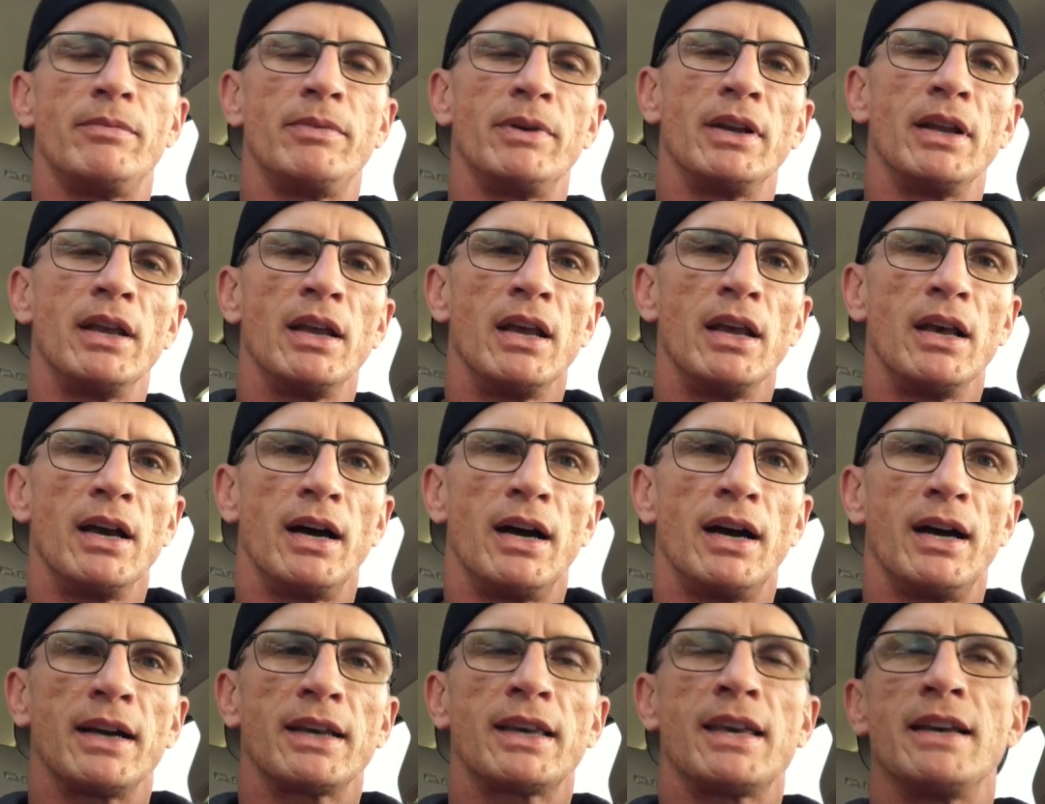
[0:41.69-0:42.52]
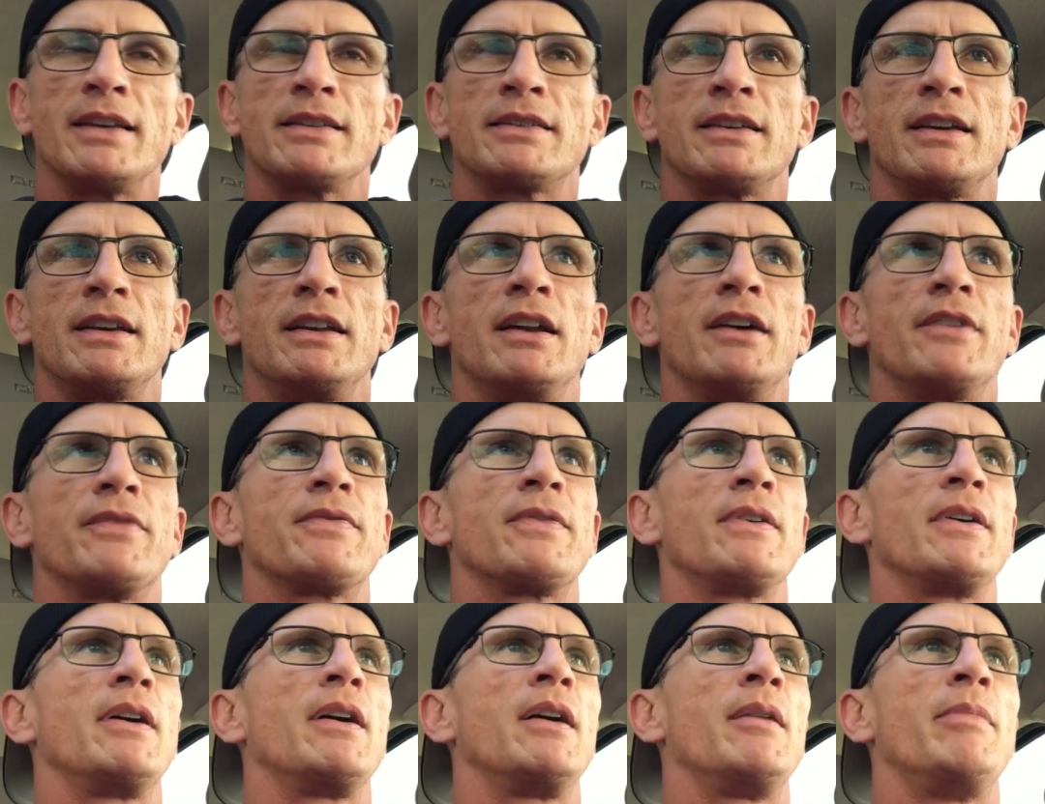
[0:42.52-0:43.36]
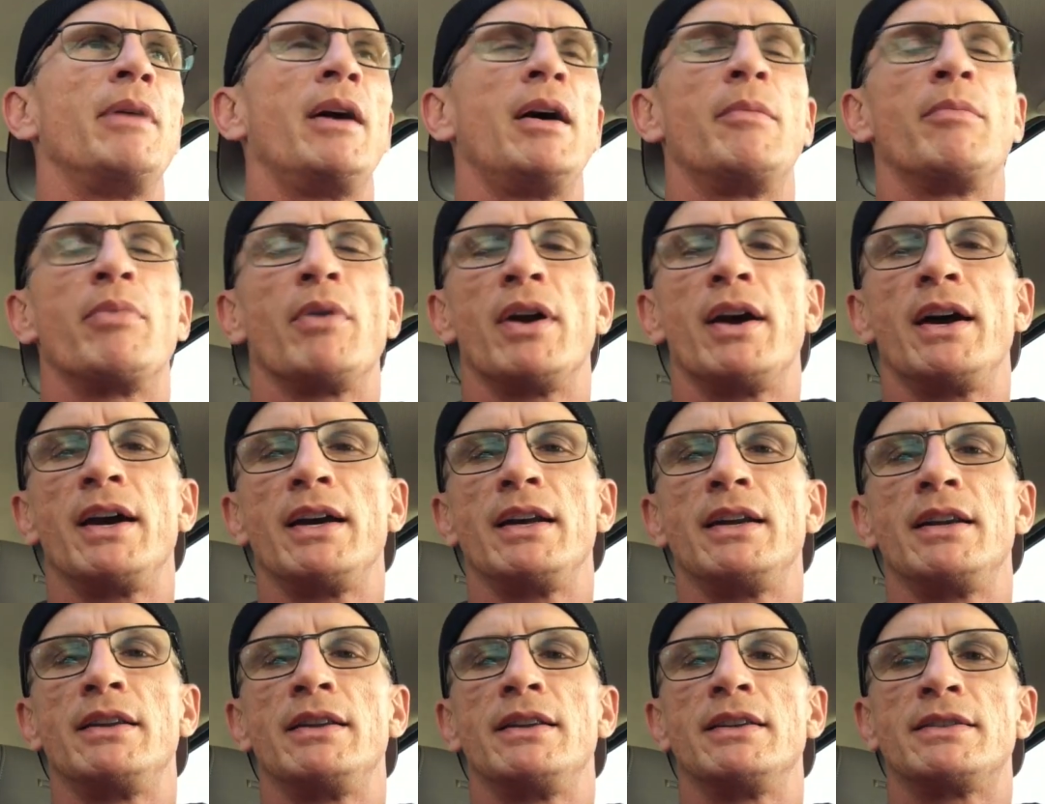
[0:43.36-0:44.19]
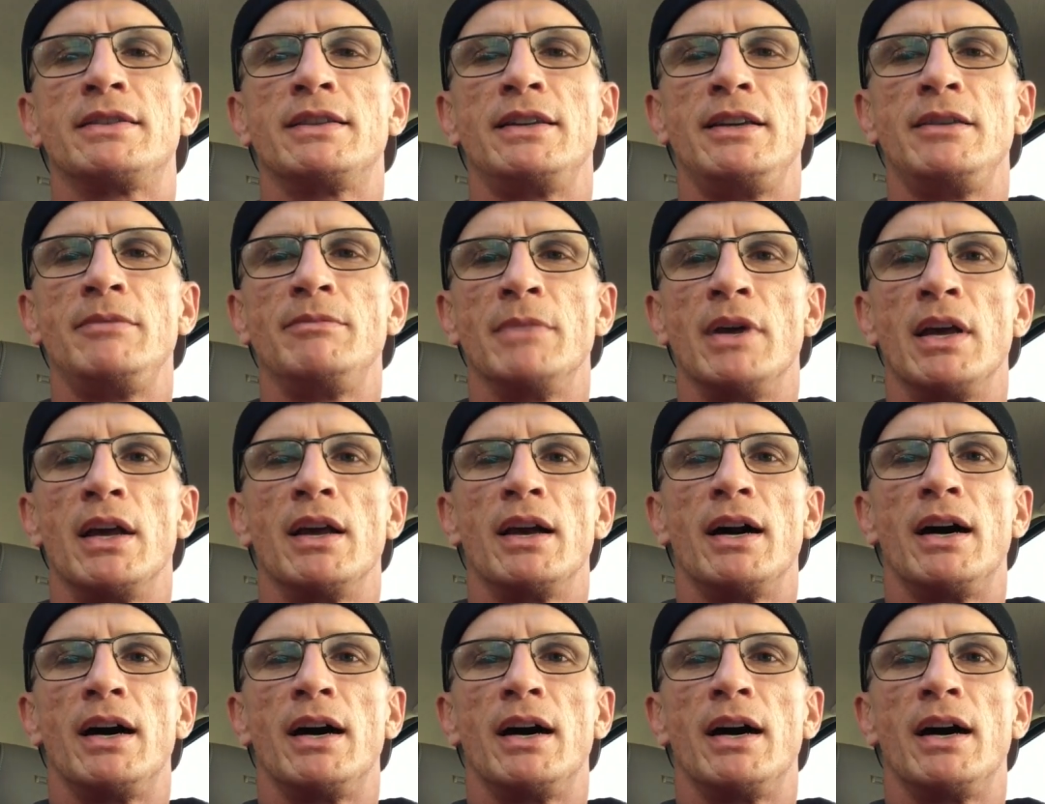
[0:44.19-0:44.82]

But I can't say enough about Brian and the team.